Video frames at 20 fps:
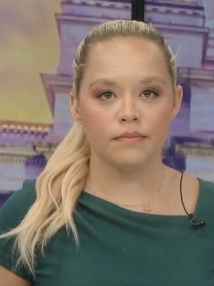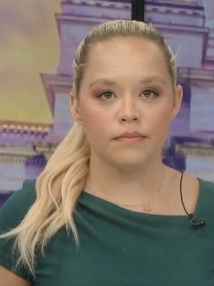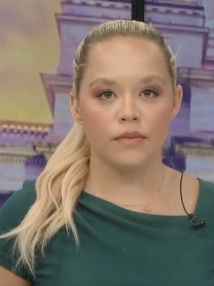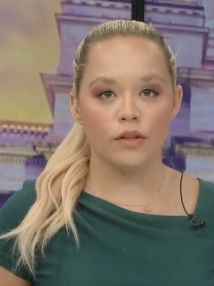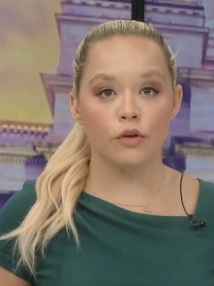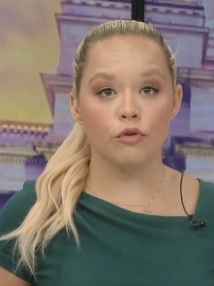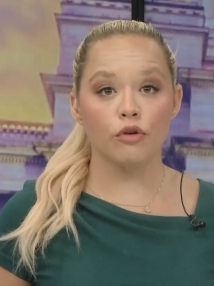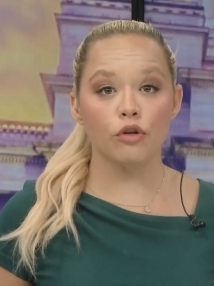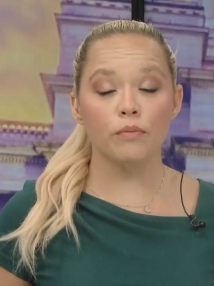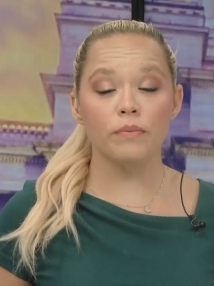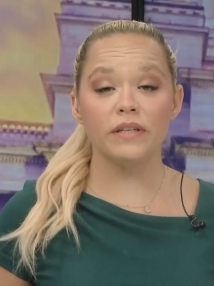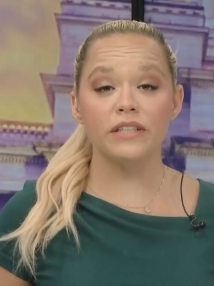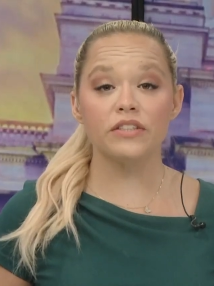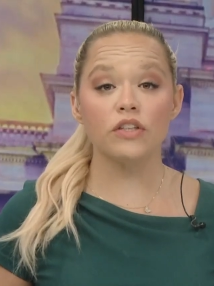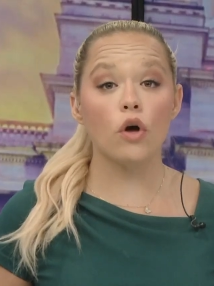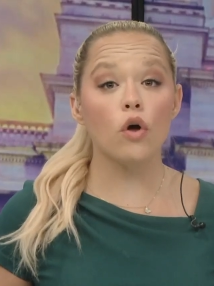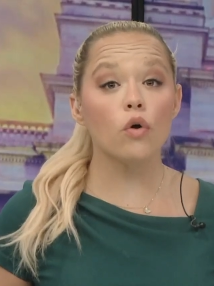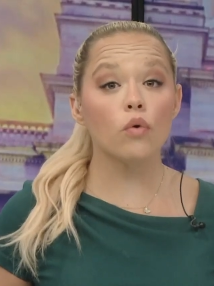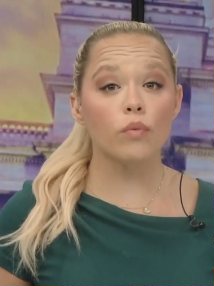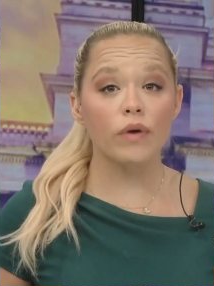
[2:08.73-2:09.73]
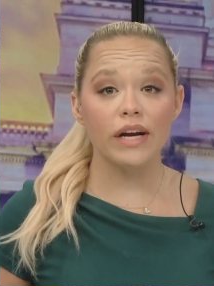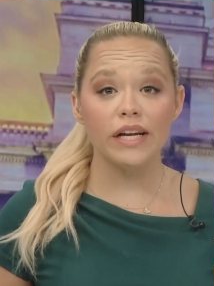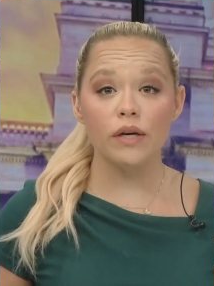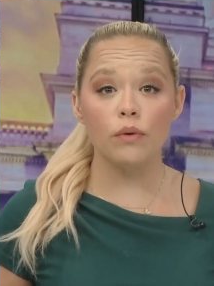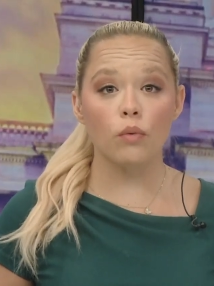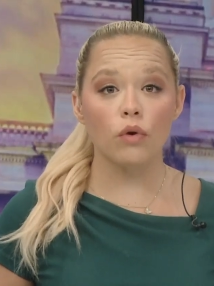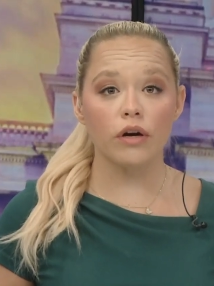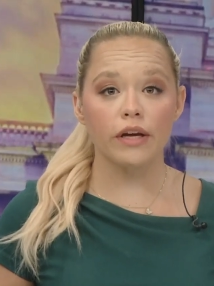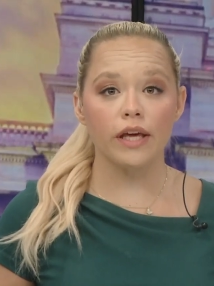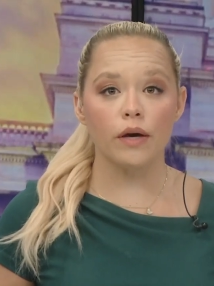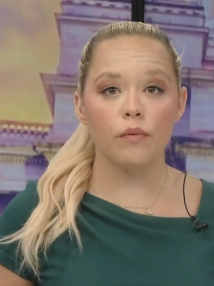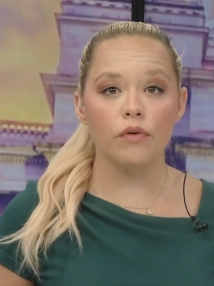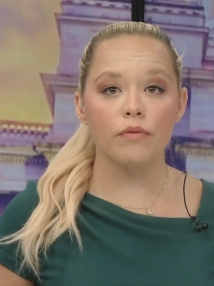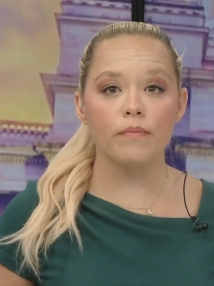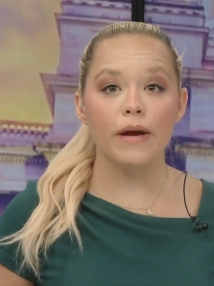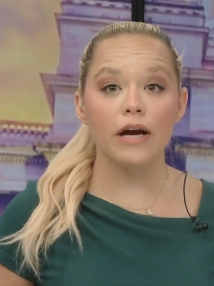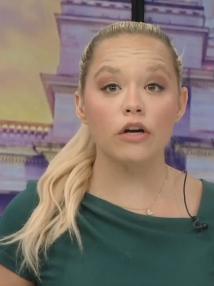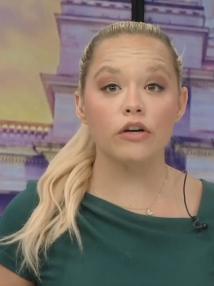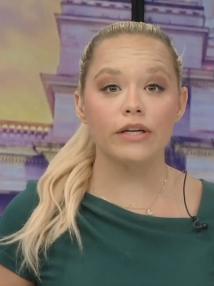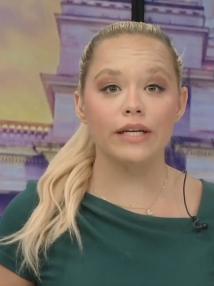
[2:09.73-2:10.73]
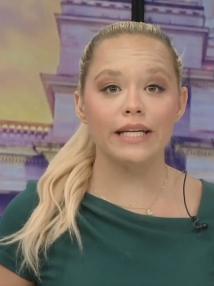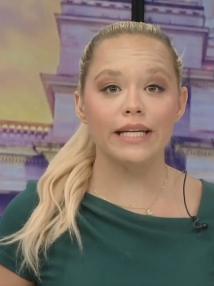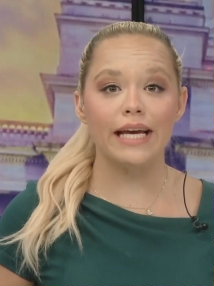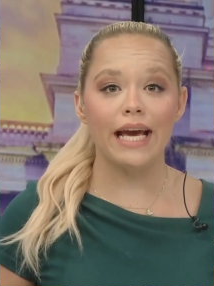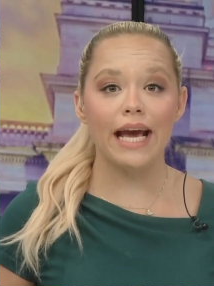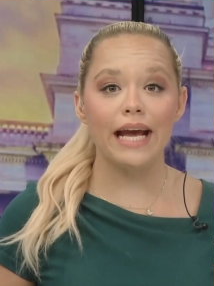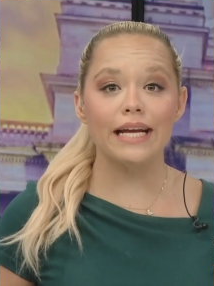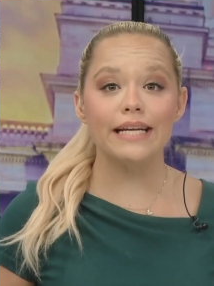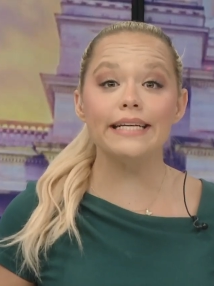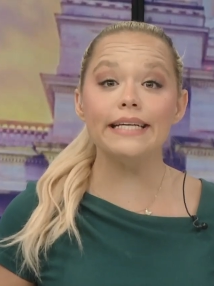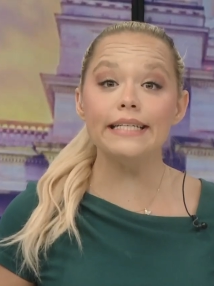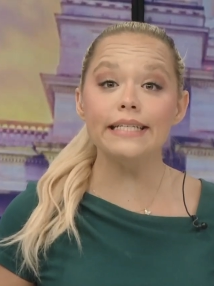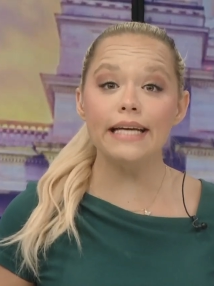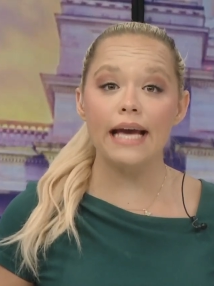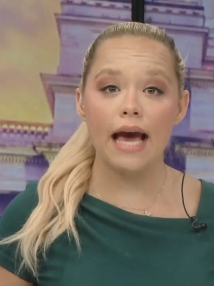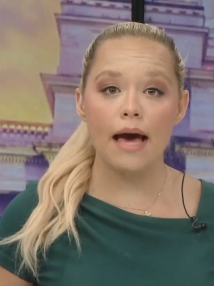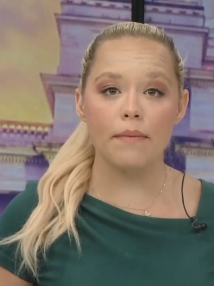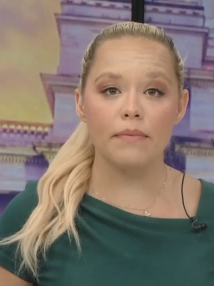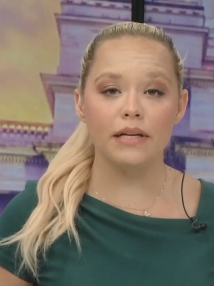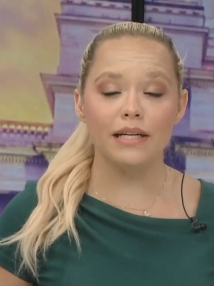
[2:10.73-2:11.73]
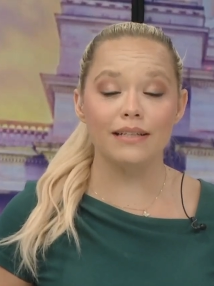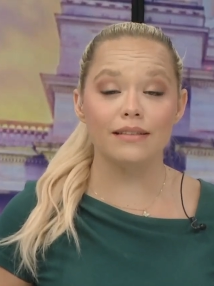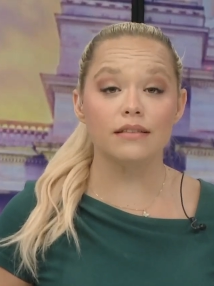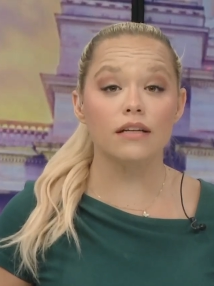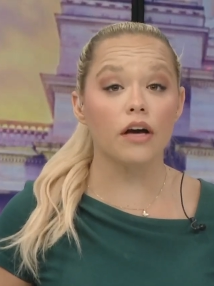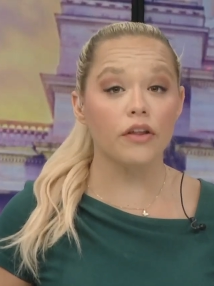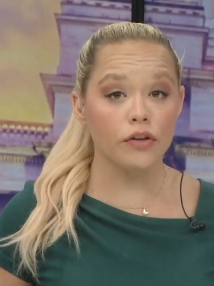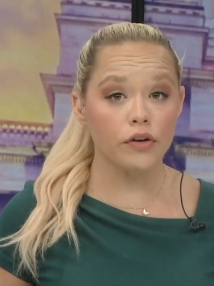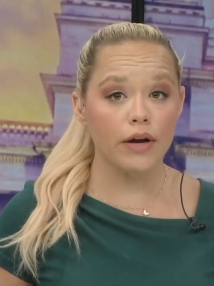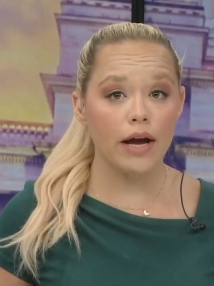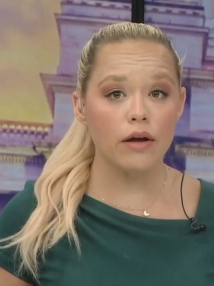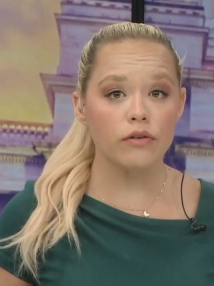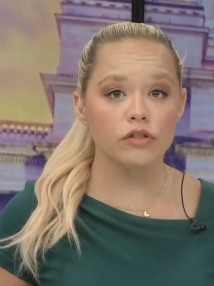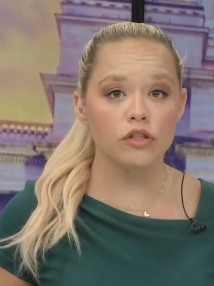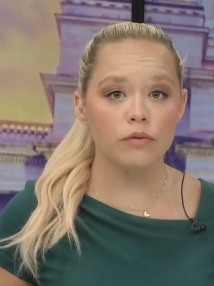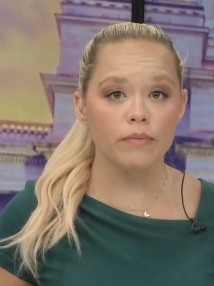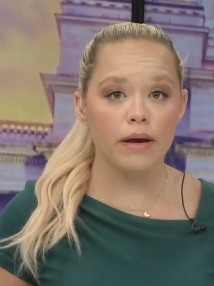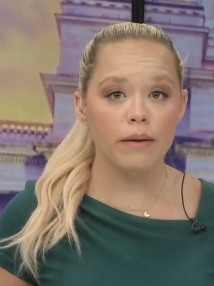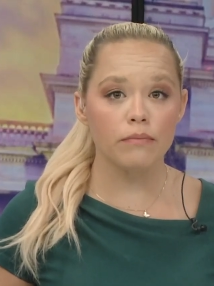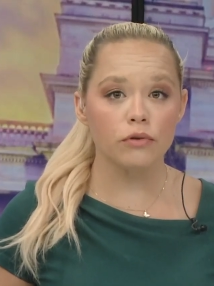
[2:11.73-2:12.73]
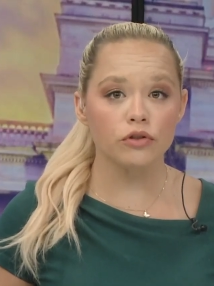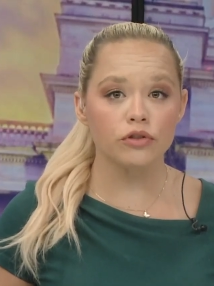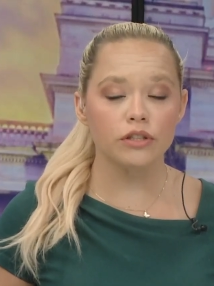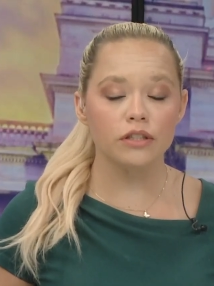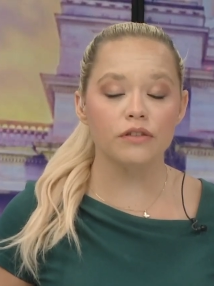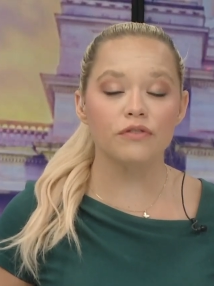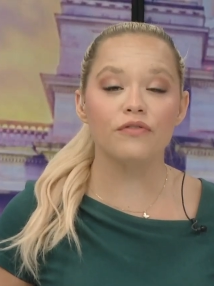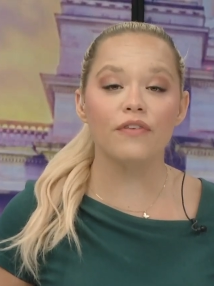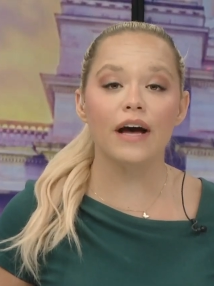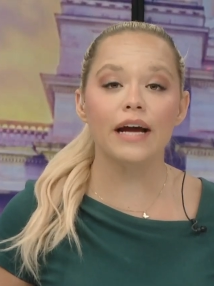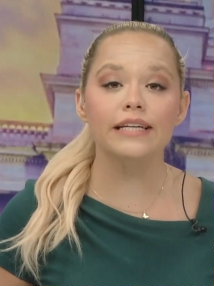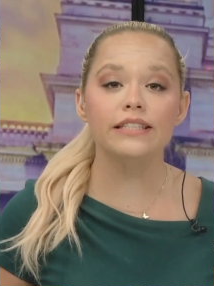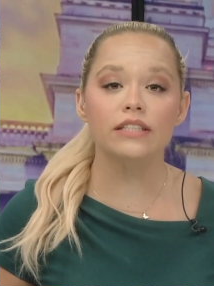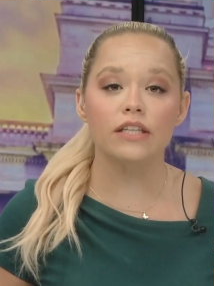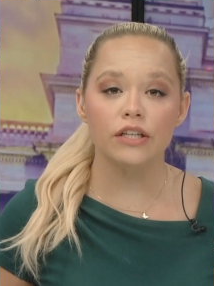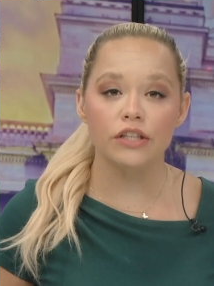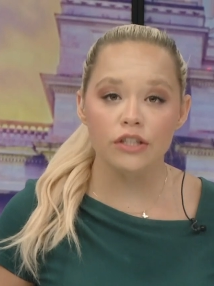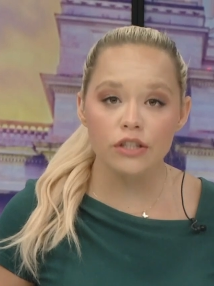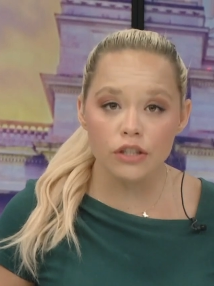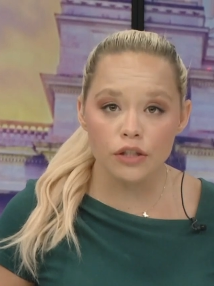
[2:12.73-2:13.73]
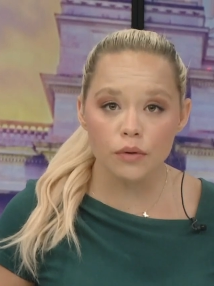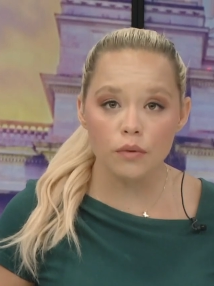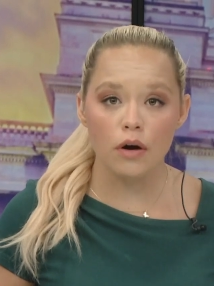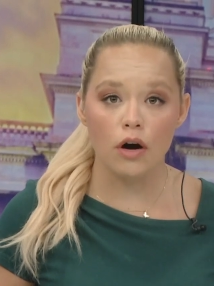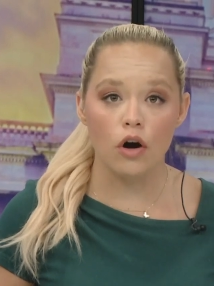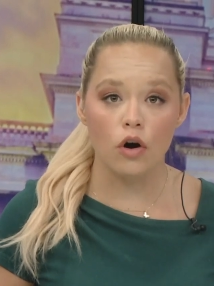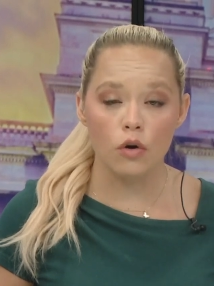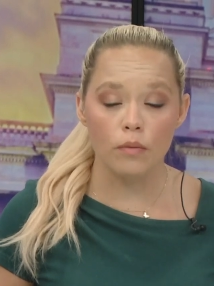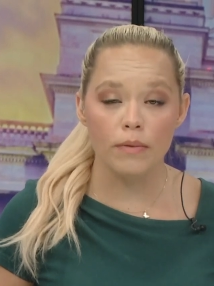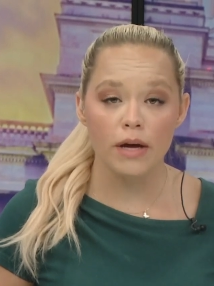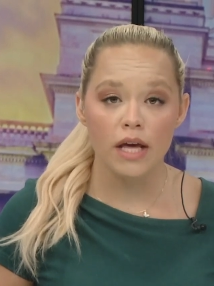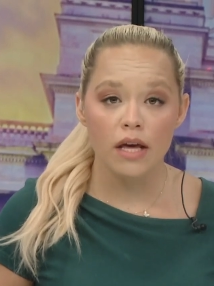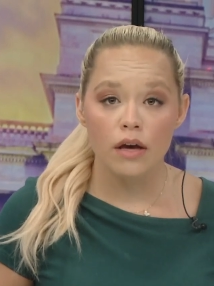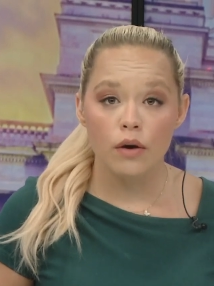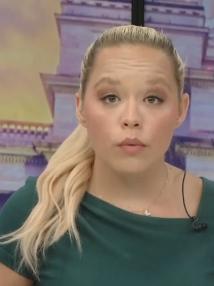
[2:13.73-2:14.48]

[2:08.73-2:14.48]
The group is already working with Mayor Kincaid in Cabot and other council members to find a new home.